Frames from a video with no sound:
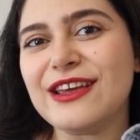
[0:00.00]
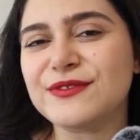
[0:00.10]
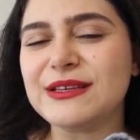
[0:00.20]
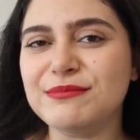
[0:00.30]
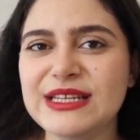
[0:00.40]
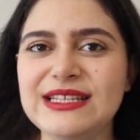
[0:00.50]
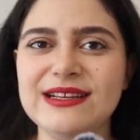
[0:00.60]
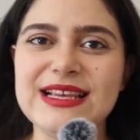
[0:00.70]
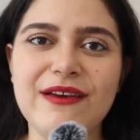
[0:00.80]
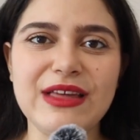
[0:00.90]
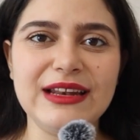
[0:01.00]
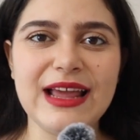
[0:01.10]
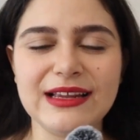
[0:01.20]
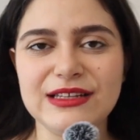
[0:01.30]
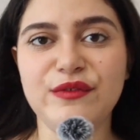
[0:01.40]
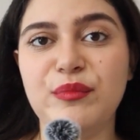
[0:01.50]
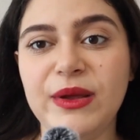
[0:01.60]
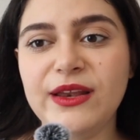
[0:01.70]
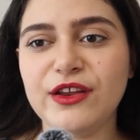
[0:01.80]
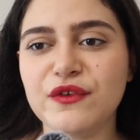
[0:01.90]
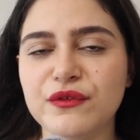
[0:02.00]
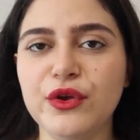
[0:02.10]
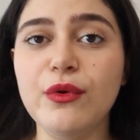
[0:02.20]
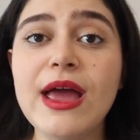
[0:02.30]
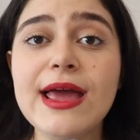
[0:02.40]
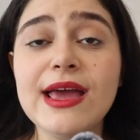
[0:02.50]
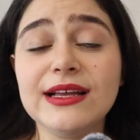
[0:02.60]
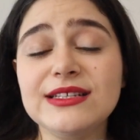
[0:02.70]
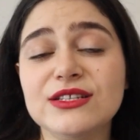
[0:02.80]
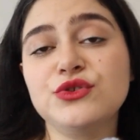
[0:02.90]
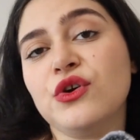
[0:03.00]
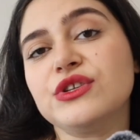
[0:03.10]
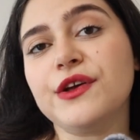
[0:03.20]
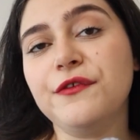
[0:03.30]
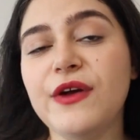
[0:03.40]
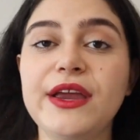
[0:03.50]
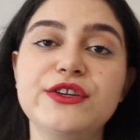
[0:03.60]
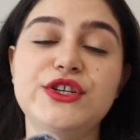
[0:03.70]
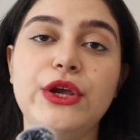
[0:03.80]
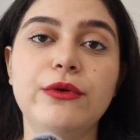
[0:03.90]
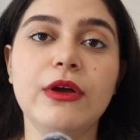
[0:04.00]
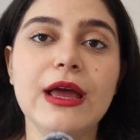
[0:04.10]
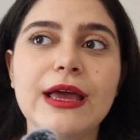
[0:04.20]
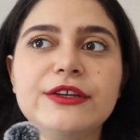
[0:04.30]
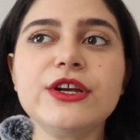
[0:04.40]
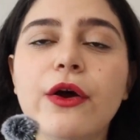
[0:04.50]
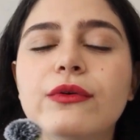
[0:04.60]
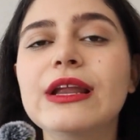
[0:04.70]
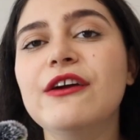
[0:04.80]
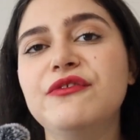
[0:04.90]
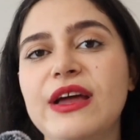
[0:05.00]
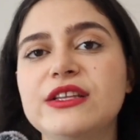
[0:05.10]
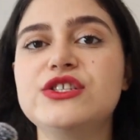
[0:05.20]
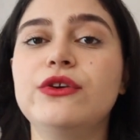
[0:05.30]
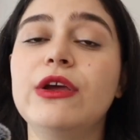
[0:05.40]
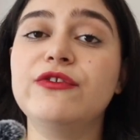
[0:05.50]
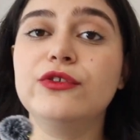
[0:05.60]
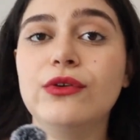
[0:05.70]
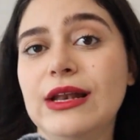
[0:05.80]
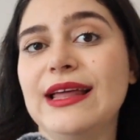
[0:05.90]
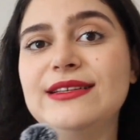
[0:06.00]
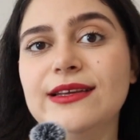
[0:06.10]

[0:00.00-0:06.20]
if somebody does have that negative opinion of you, it does not affect you. It only affects you if you let